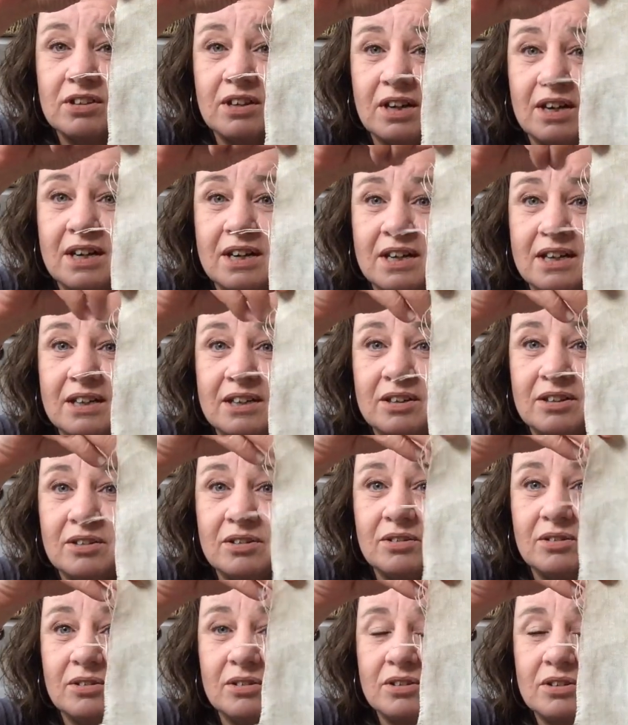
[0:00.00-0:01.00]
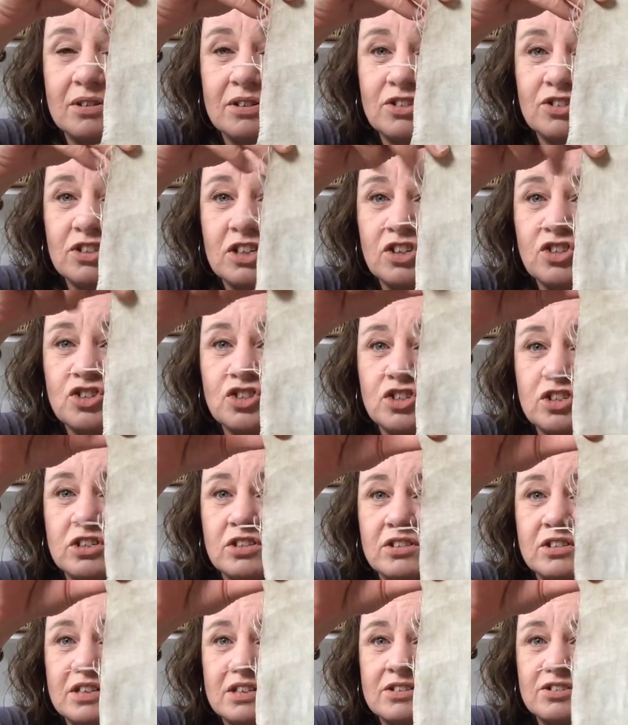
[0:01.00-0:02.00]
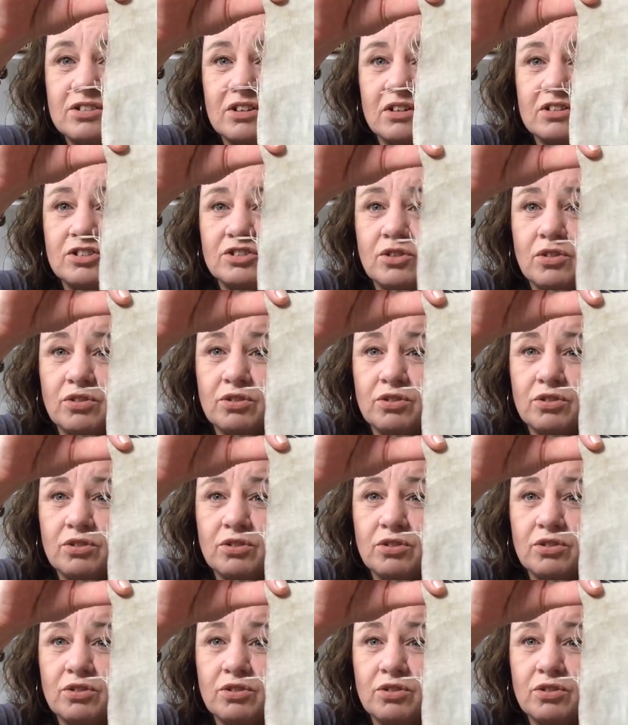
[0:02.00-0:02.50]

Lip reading: I stitched this on